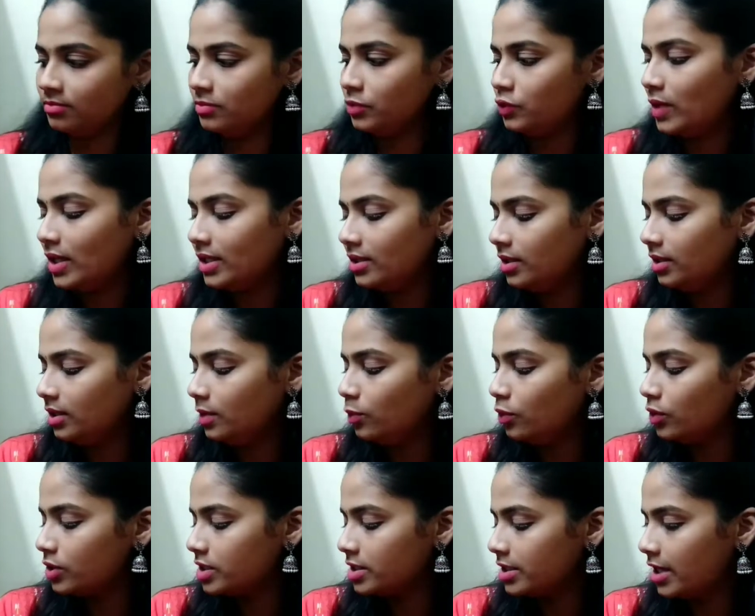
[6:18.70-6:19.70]
So I think the
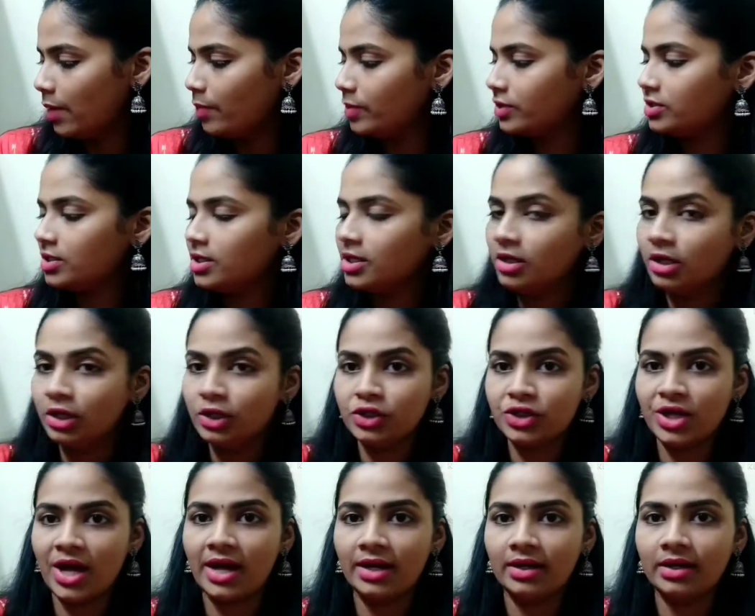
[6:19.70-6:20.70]
book's name is
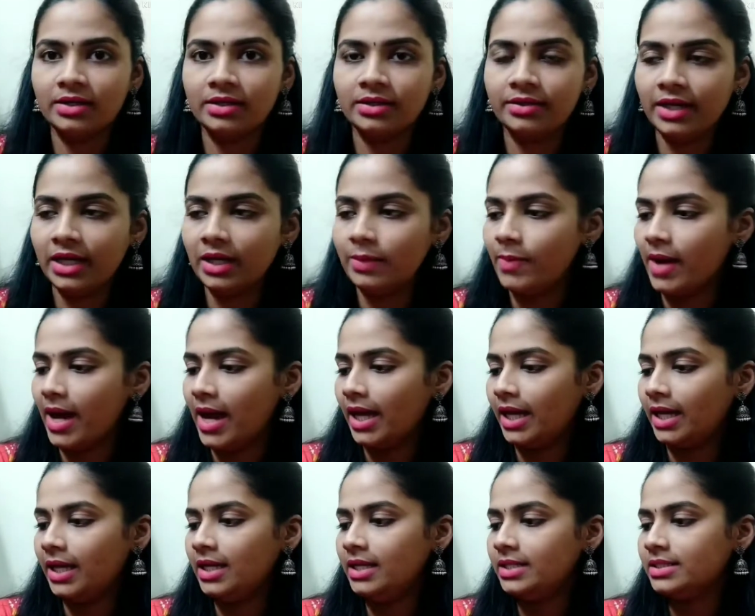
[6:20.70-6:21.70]
Charlotte Gray
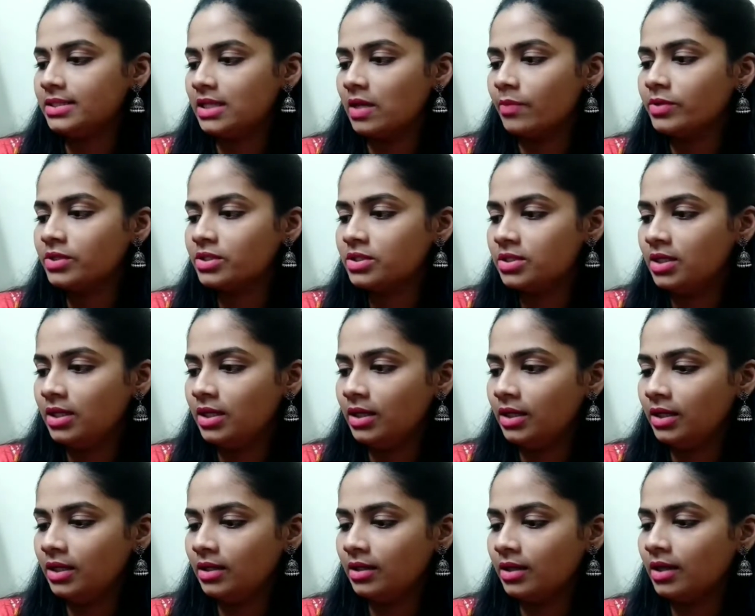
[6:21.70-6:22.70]
by
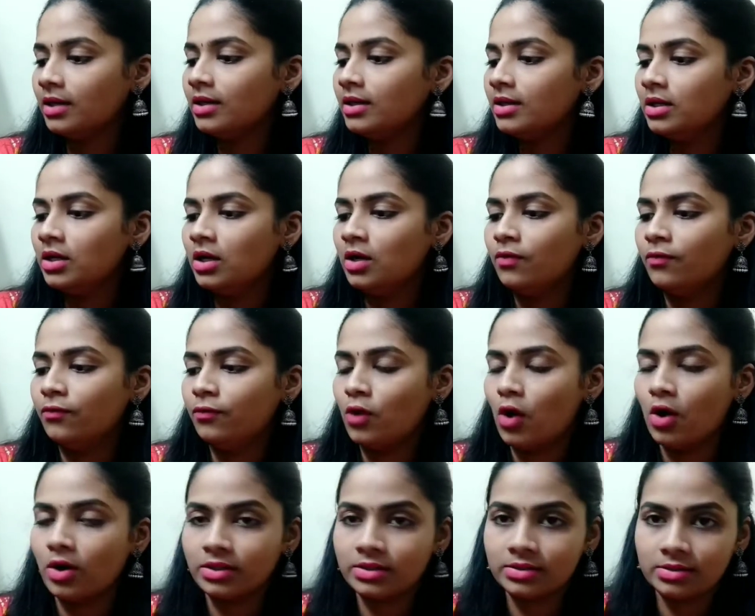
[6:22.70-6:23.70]
Sebastian
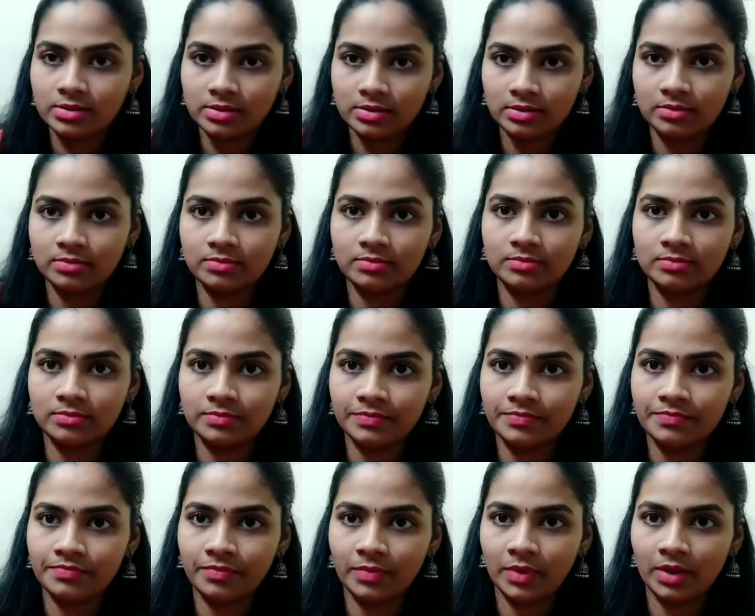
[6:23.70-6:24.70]
Faulks.
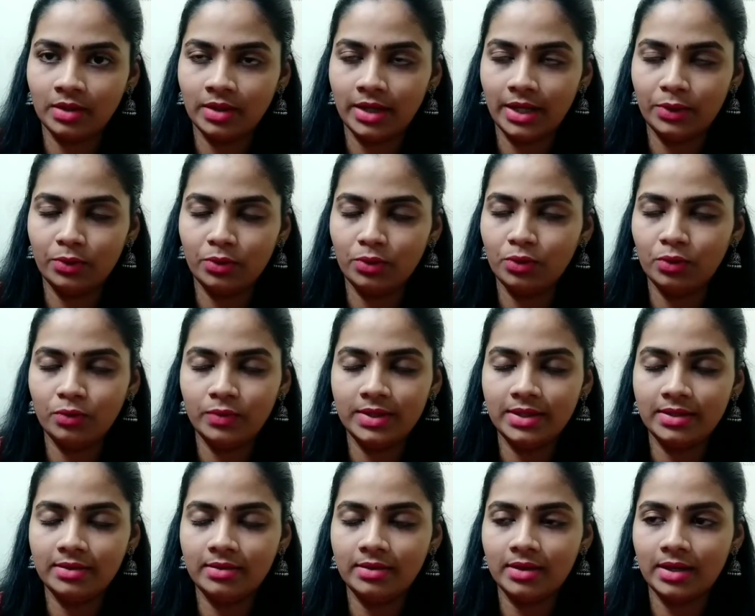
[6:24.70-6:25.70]
I don't know whether
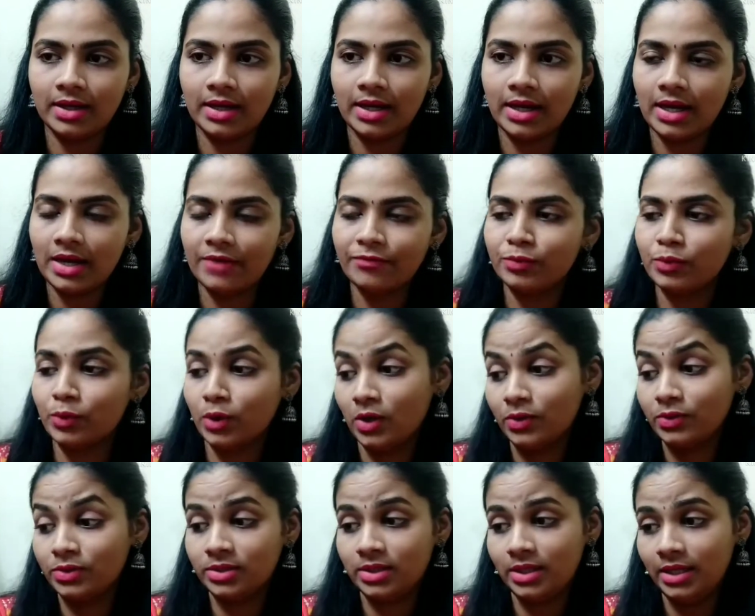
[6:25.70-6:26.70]
I
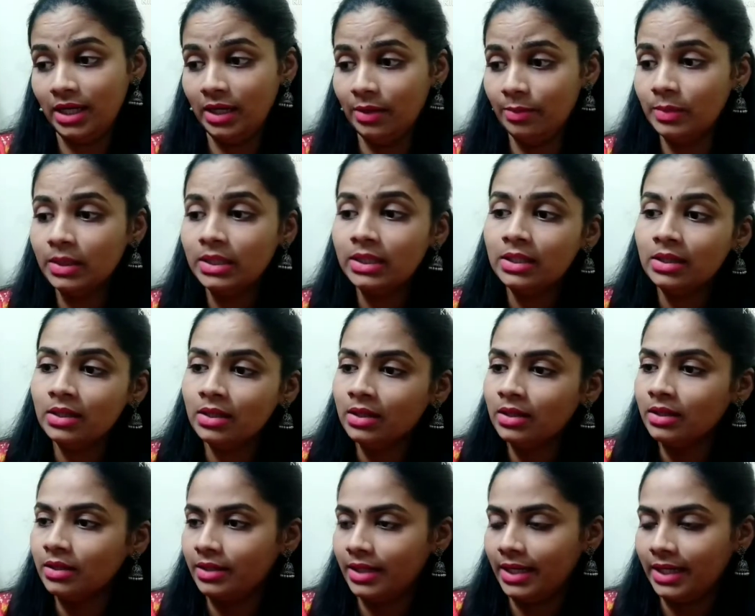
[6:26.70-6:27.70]
pronounced the name
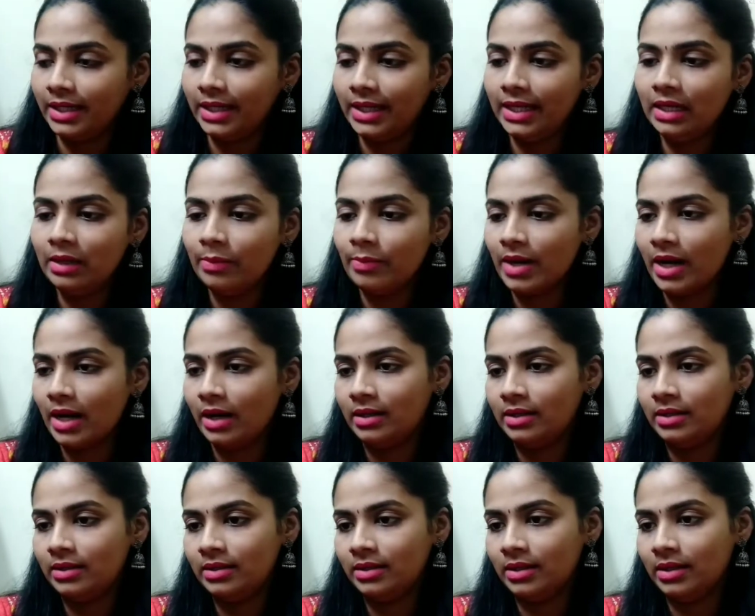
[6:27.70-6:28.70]
correctly
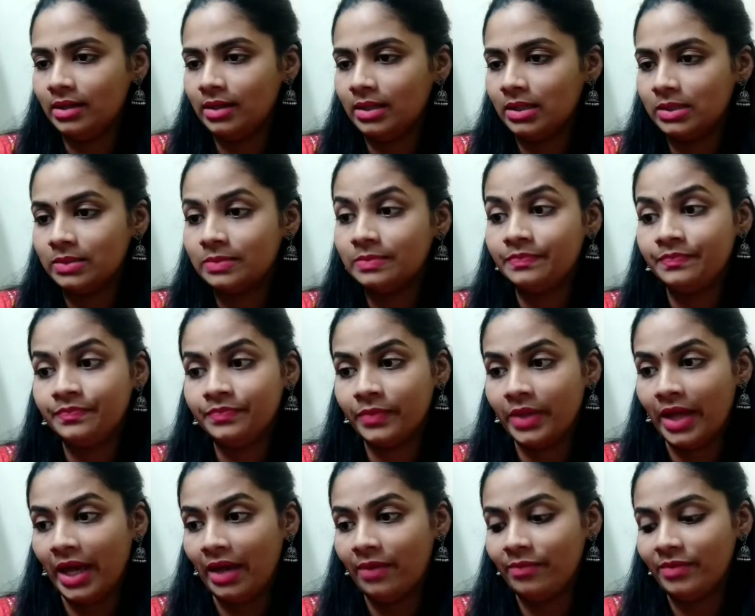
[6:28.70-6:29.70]
but uh,
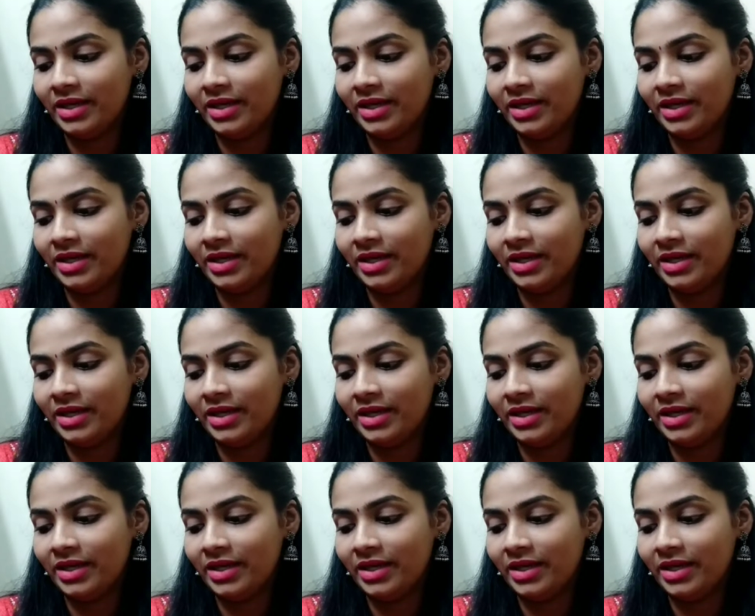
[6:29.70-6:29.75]
I'm